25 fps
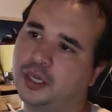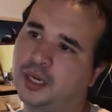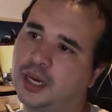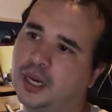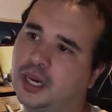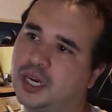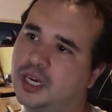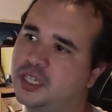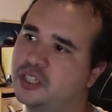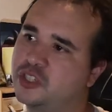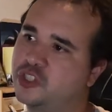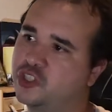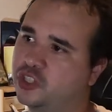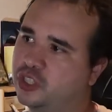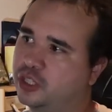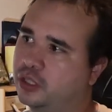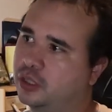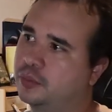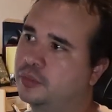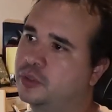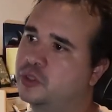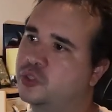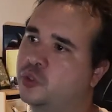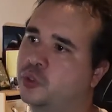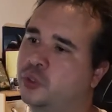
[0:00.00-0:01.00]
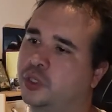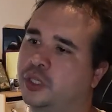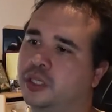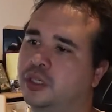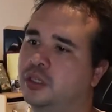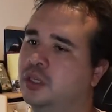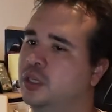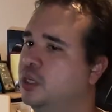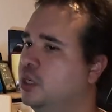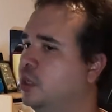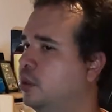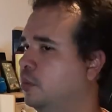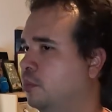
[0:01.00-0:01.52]
high geometry,
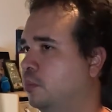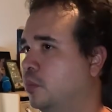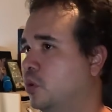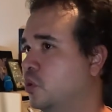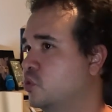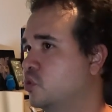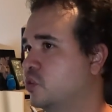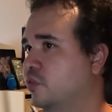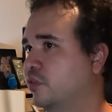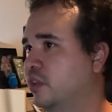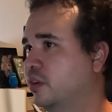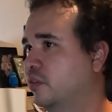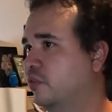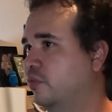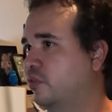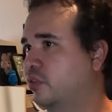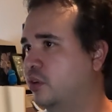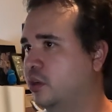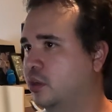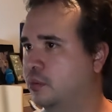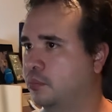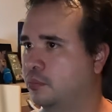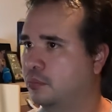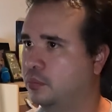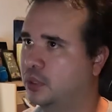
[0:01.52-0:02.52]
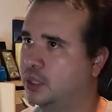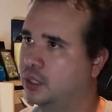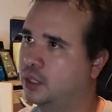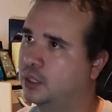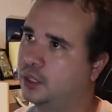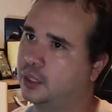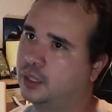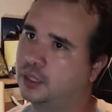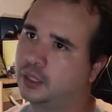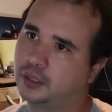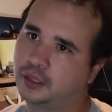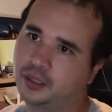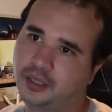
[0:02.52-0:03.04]
most of them from
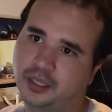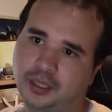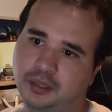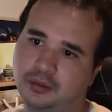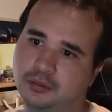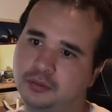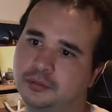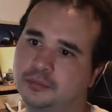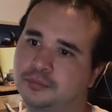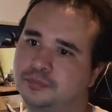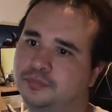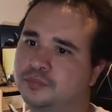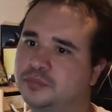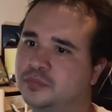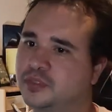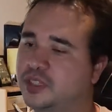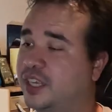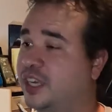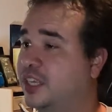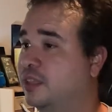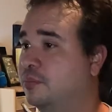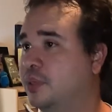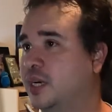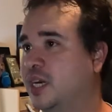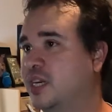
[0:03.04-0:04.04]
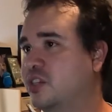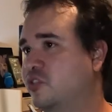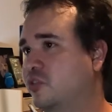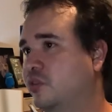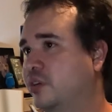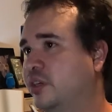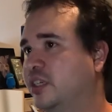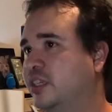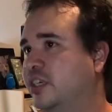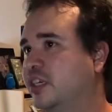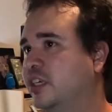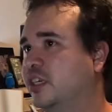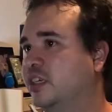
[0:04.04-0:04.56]
Kitbash
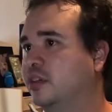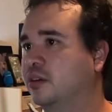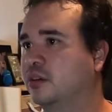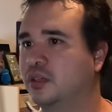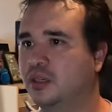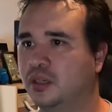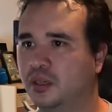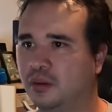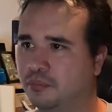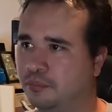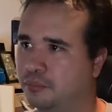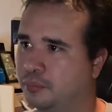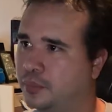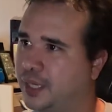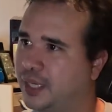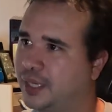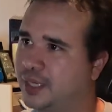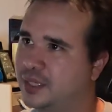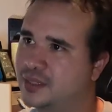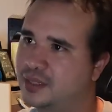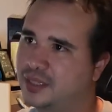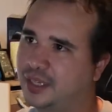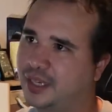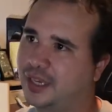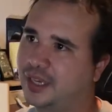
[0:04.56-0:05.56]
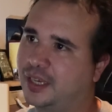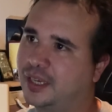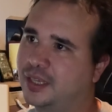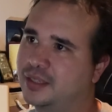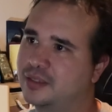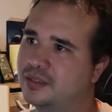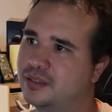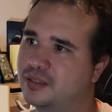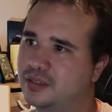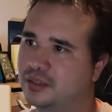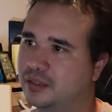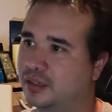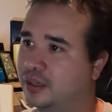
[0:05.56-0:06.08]
3D, Mega
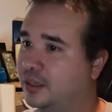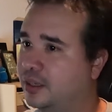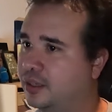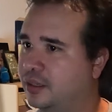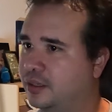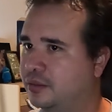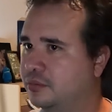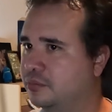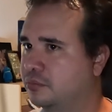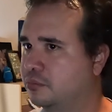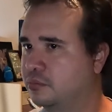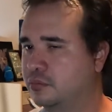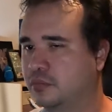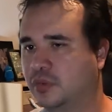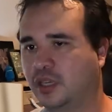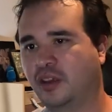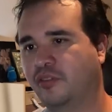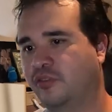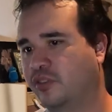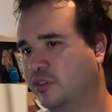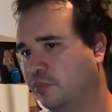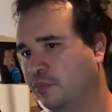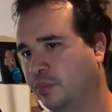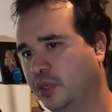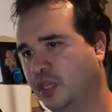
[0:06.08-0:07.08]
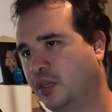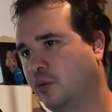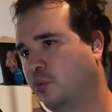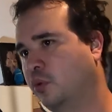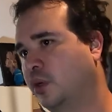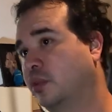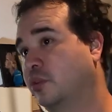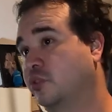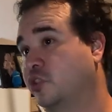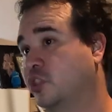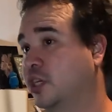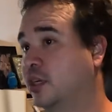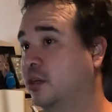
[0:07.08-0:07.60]
Scans, and if you've been
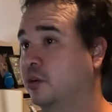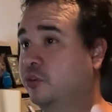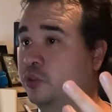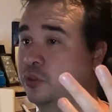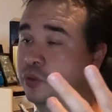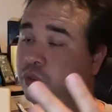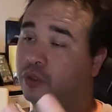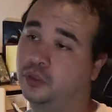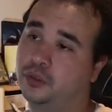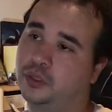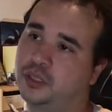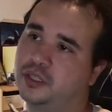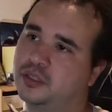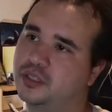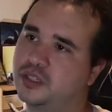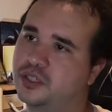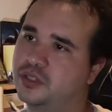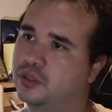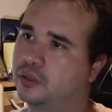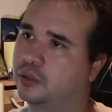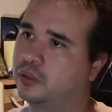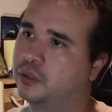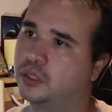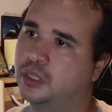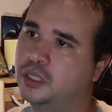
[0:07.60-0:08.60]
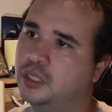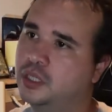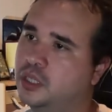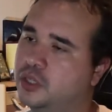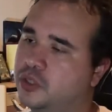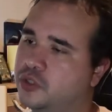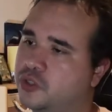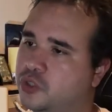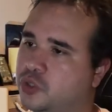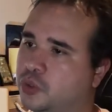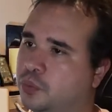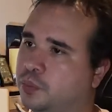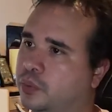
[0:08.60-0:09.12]
around the channel, you know that these are
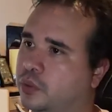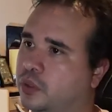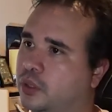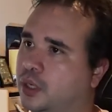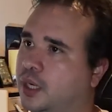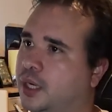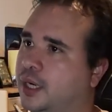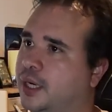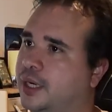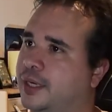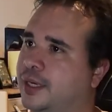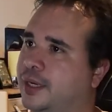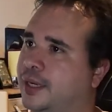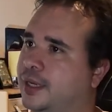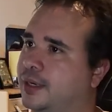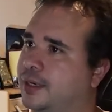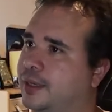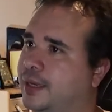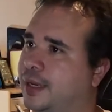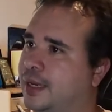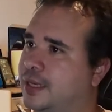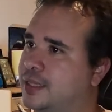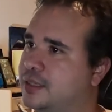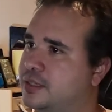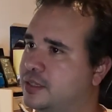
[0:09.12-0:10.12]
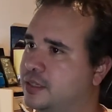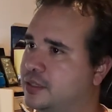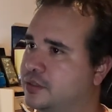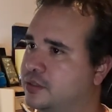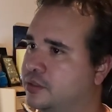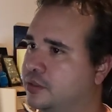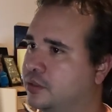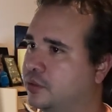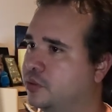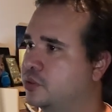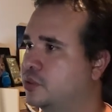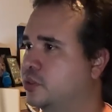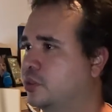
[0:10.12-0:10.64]
super high-end assets.
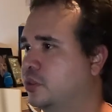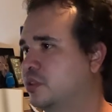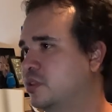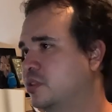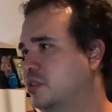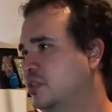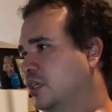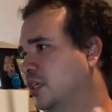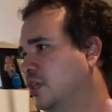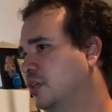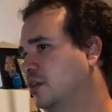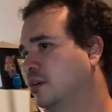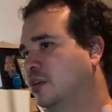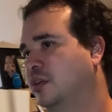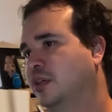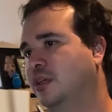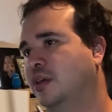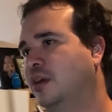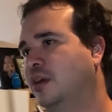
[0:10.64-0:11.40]
So as you can see,